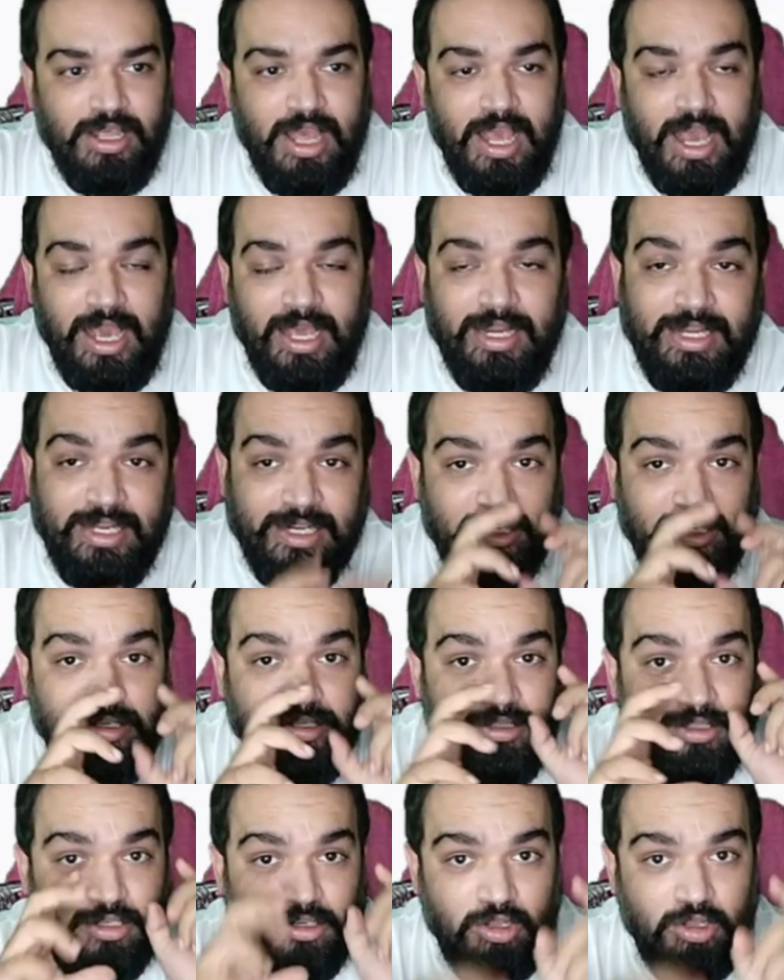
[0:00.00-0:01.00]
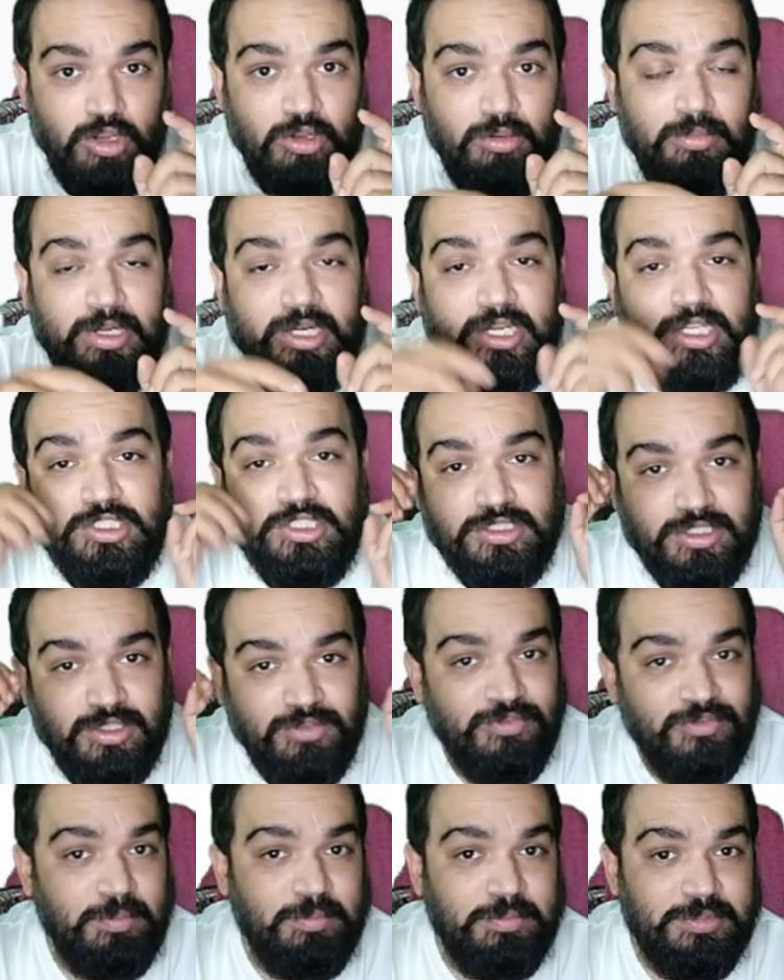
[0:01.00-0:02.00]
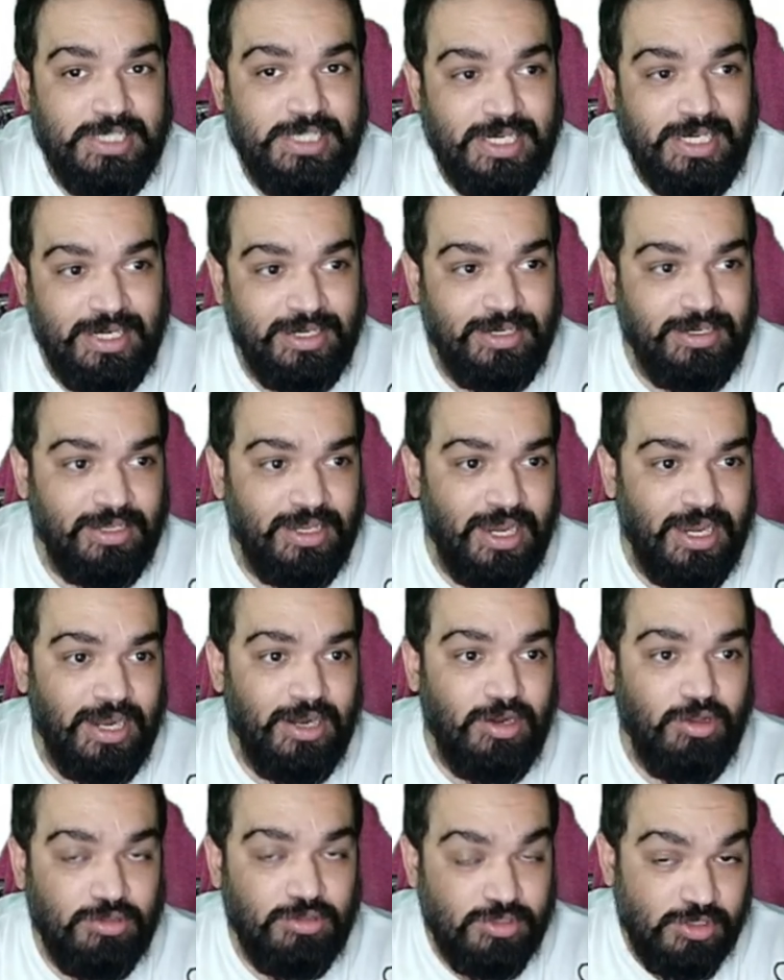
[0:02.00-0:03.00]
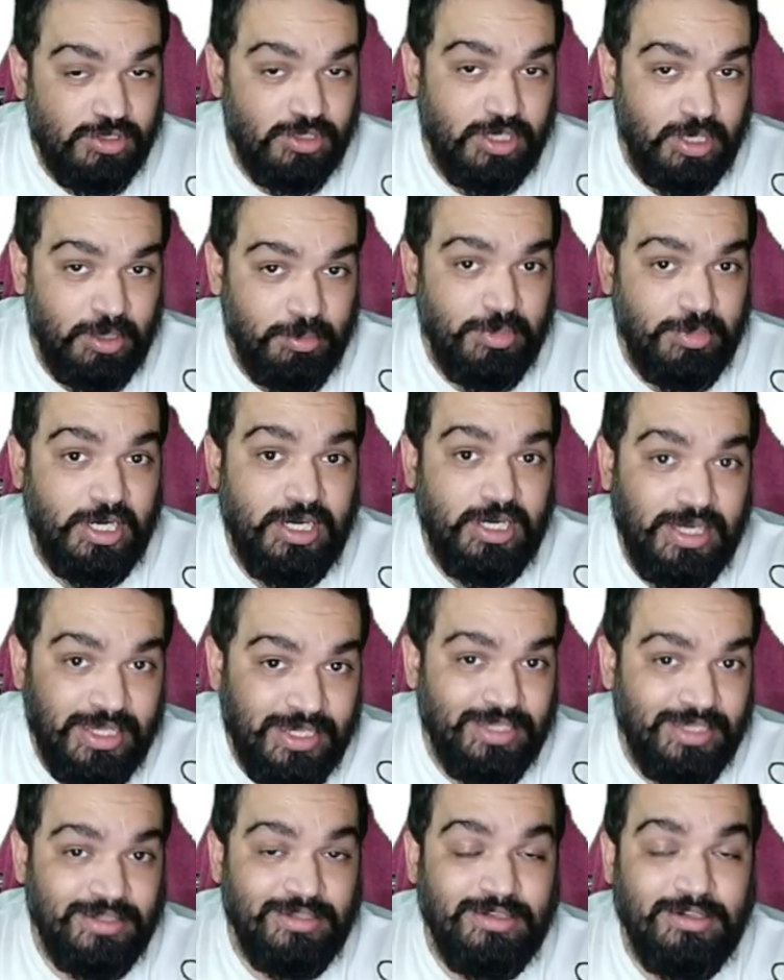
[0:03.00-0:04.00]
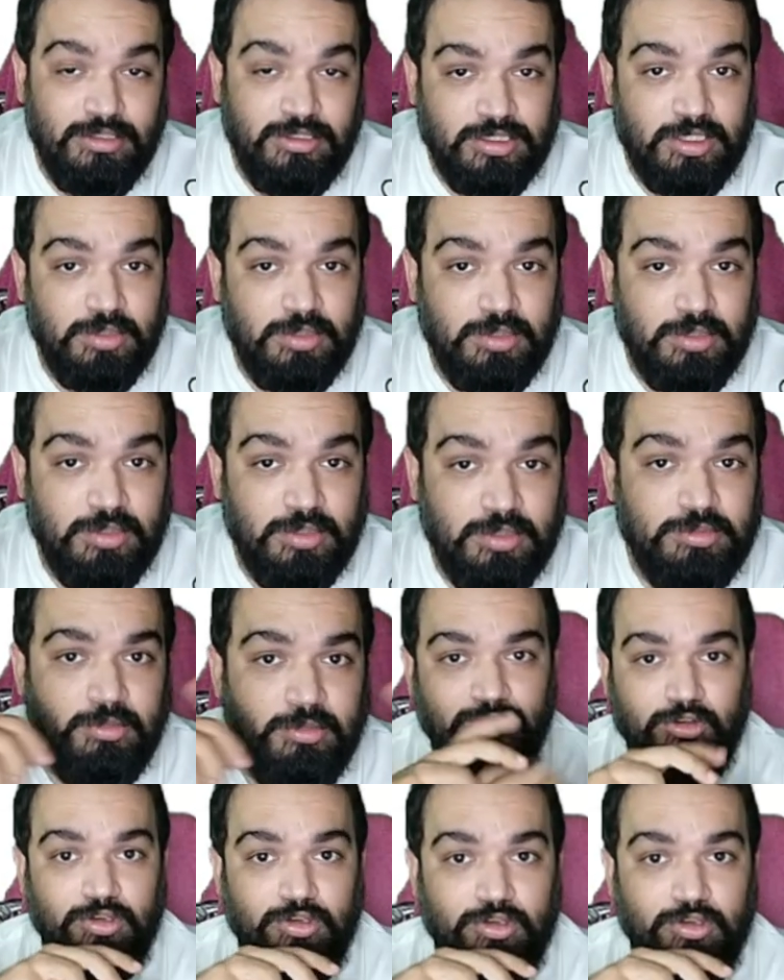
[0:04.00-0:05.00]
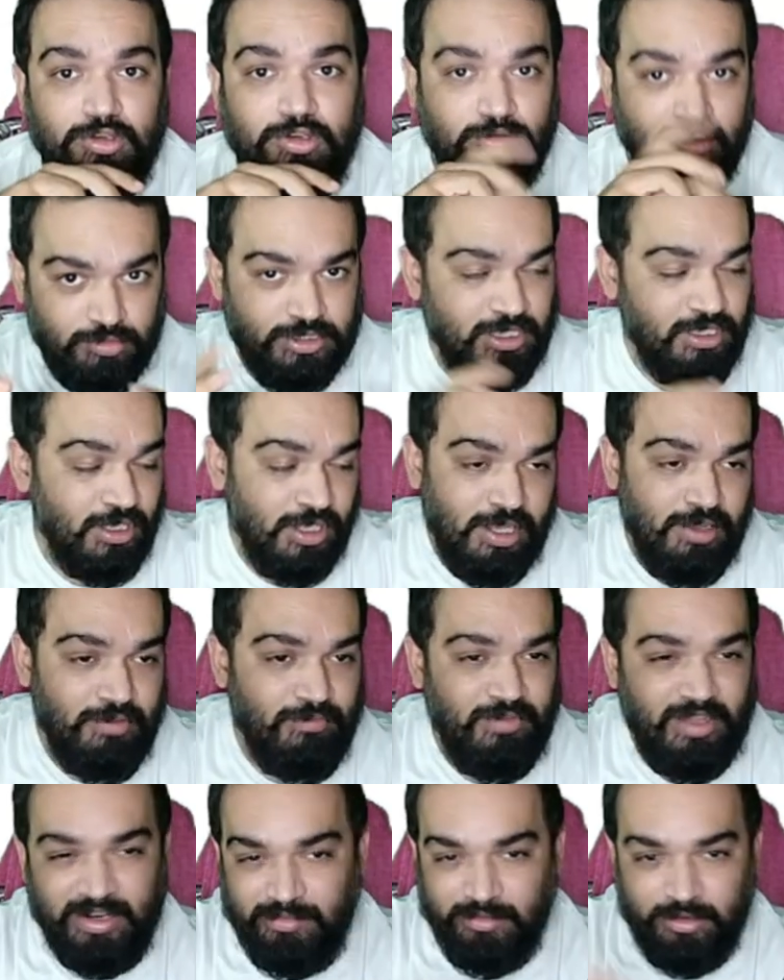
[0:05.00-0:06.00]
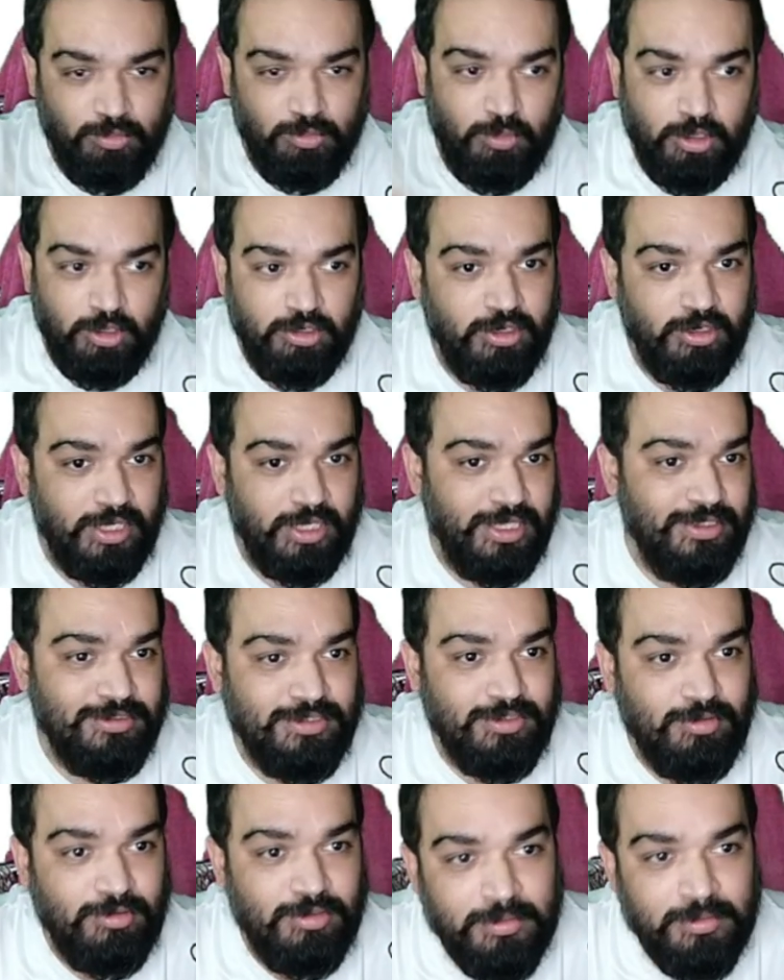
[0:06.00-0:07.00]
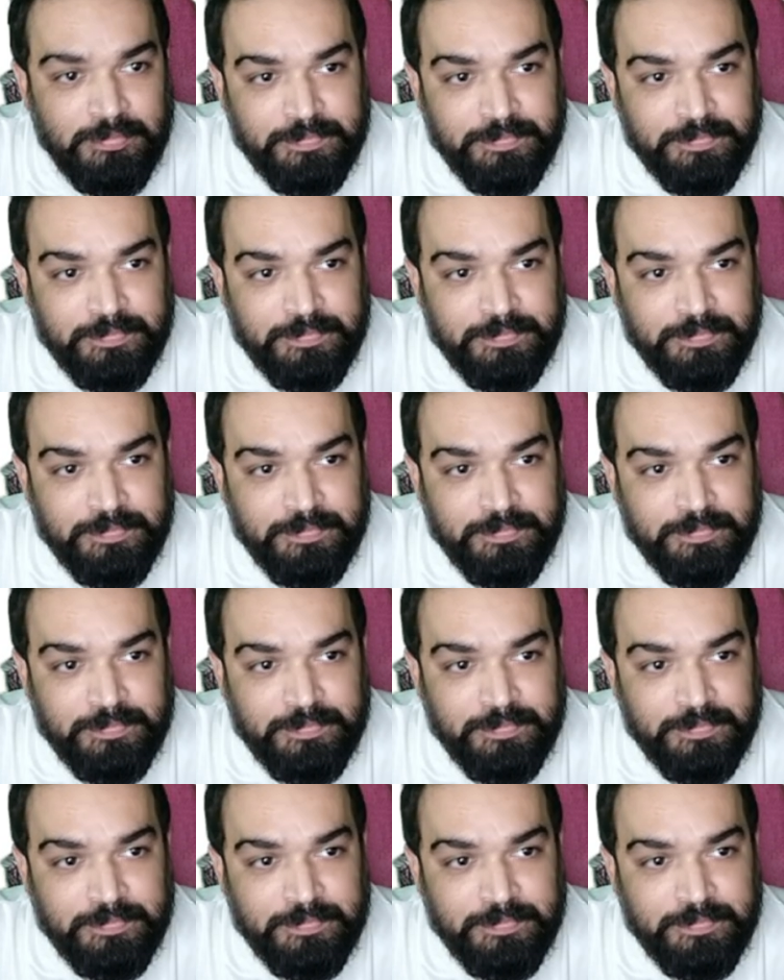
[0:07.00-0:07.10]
I'll link the documentation, the website, and also the template link in the description below for you to use it whenever you want to try this out.